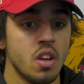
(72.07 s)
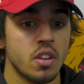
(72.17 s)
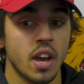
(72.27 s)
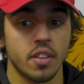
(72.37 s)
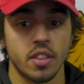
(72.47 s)

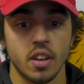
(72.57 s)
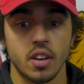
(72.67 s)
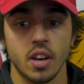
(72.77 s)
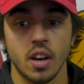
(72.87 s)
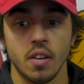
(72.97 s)
Yeah, I think
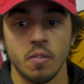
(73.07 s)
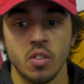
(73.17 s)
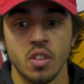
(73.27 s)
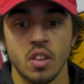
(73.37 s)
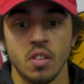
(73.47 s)

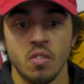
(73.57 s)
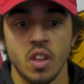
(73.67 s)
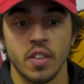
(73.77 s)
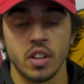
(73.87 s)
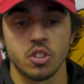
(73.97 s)

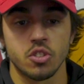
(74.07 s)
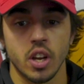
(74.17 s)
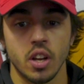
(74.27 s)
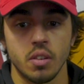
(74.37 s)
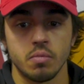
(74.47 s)
just
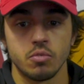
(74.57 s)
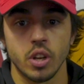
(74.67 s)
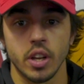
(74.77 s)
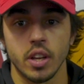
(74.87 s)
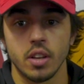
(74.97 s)
try
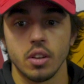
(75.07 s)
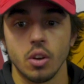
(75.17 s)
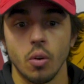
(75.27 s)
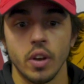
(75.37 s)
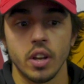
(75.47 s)
to
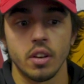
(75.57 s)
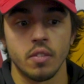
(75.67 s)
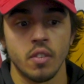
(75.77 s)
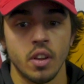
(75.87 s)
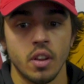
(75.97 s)
go in and
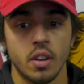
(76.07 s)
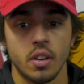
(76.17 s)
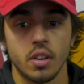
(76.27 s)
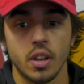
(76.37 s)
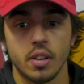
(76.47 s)

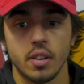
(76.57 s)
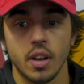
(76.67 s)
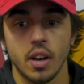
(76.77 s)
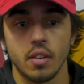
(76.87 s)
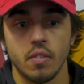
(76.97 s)
get
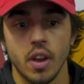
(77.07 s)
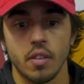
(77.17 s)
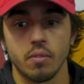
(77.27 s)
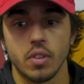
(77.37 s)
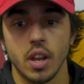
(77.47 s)

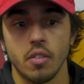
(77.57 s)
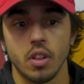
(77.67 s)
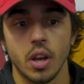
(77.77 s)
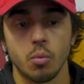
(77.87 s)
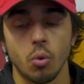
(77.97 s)
every
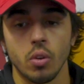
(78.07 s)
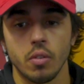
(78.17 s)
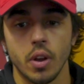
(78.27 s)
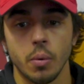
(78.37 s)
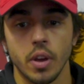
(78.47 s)
line rolling
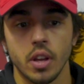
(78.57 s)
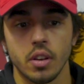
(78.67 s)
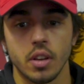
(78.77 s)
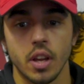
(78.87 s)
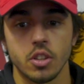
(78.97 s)
right away
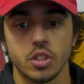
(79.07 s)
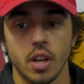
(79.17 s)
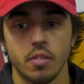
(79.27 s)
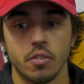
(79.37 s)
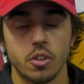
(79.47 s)
and kind of just
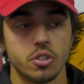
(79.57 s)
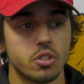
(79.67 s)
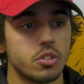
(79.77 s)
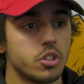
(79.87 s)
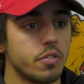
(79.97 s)
have a first
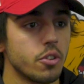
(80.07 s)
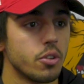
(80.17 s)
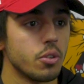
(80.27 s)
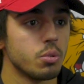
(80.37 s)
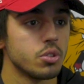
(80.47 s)
shift or
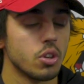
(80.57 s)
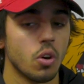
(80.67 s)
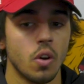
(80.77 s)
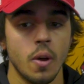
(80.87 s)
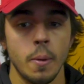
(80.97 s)
two.
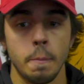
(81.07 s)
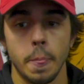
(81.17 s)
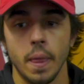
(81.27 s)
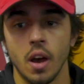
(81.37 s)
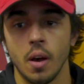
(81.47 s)
So
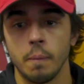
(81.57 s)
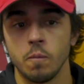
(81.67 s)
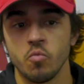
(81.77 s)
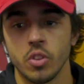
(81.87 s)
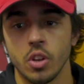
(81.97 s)

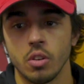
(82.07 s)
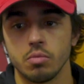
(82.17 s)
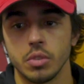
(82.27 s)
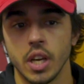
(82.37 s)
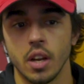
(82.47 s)
you know,
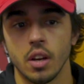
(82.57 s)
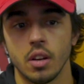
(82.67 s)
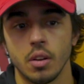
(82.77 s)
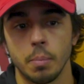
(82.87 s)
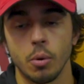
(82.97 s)
we kind of
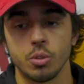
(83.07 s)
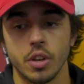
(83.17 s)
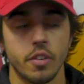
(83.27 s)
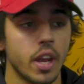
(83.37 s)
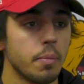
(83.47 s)
approach
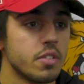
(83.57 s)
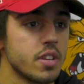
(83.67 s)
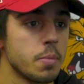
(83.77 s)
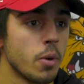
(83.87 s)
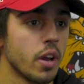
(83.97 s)
every game the
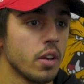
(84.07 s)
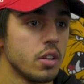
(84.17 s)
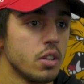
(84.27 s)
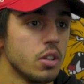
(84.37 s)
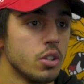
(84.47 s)
same way.
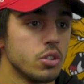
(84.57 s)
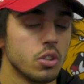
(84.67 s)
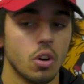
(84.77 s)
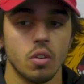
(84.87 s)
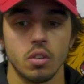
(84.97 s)

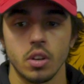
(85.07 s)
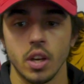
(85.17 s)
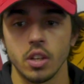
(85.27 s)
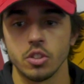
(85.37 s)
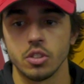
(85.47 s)
So
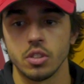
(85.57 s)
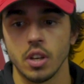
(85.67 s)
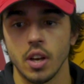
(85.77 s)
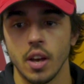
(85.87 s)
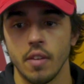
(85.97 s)
kind of just
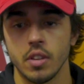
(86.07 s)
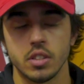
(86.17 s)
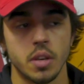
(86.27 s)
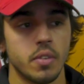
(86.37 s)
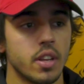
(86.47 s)
have that
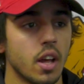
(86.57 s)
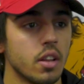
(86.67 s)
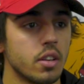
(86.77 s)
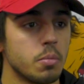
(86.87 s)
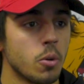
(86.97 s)
same
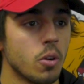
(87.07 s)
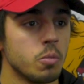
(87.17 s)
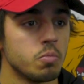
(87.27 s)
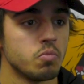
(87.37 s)
mentality tomorrow.